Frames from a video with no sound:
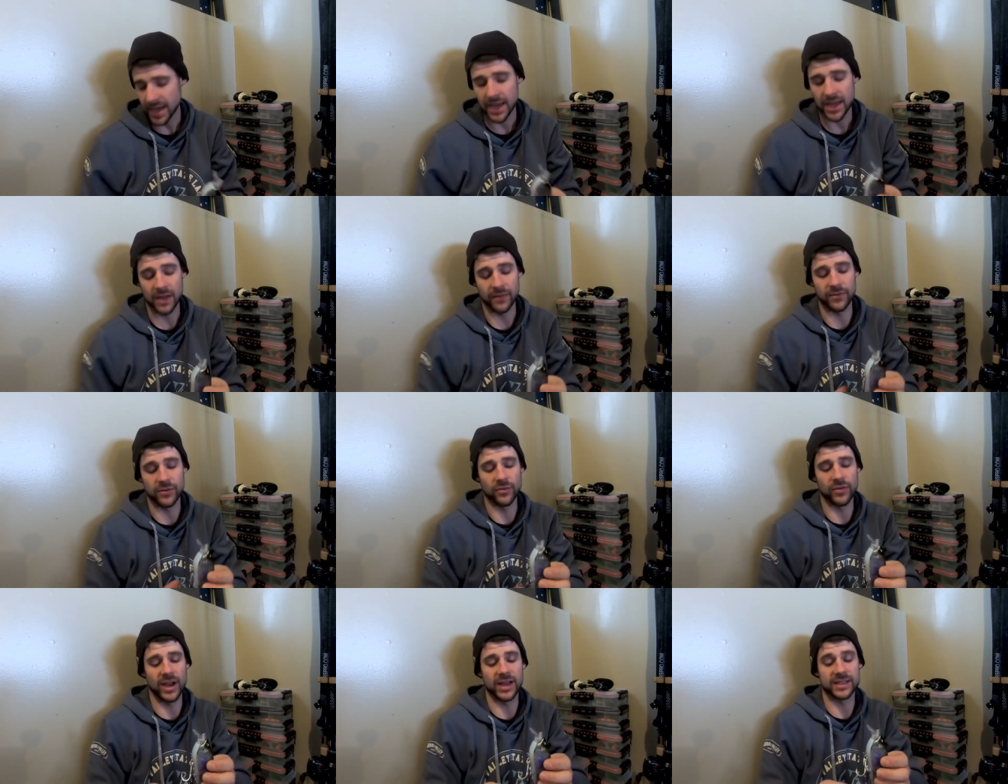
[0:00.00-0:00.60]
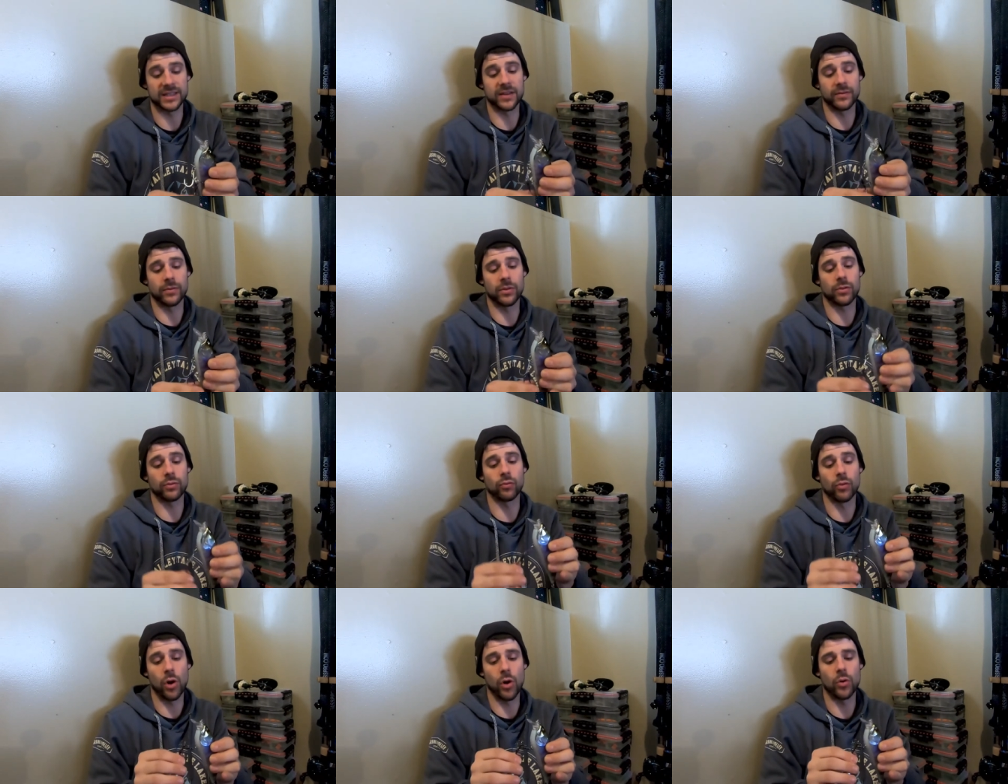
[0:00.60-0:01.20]
If you guys have
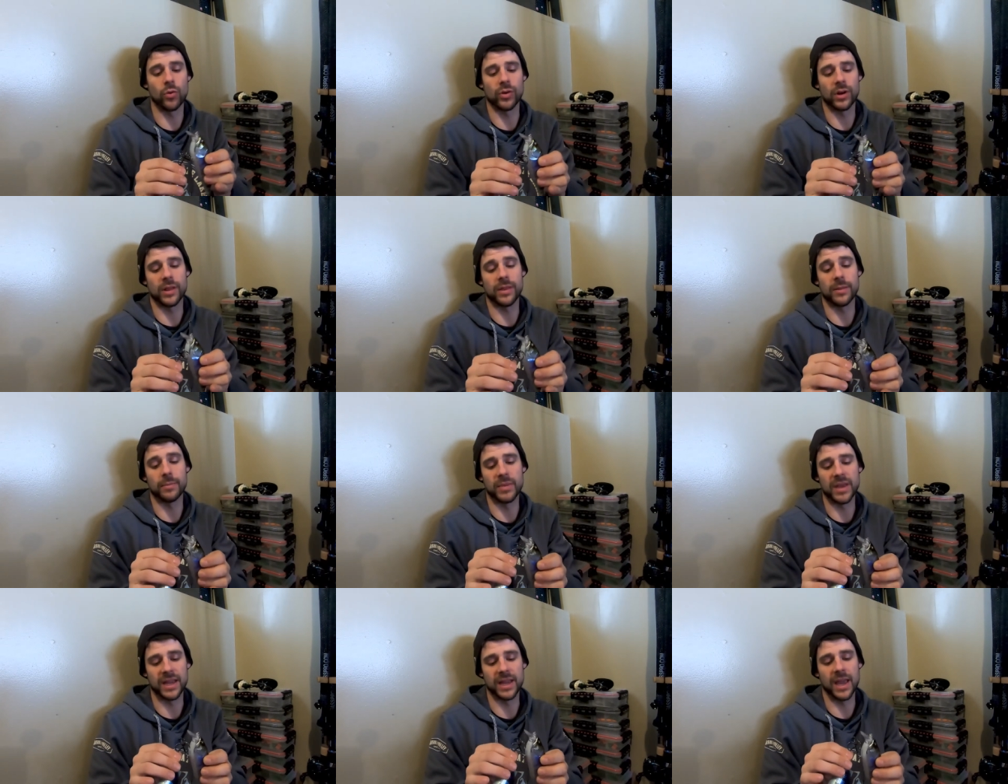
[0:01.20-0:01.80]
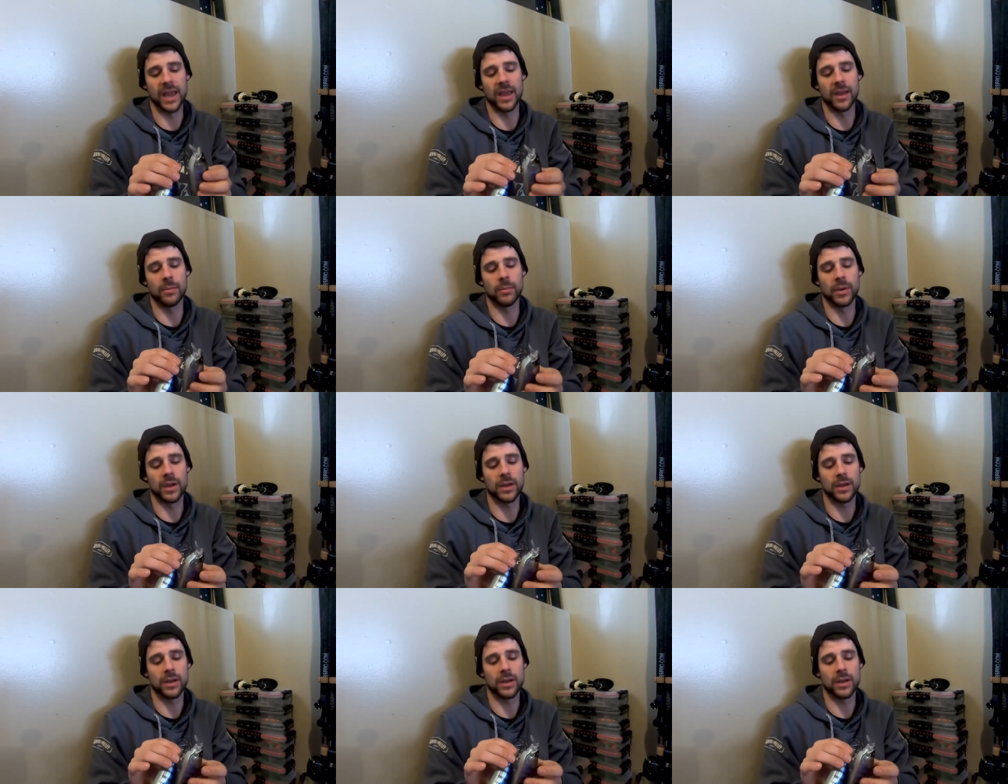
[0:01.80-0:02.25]
thrown the Big M,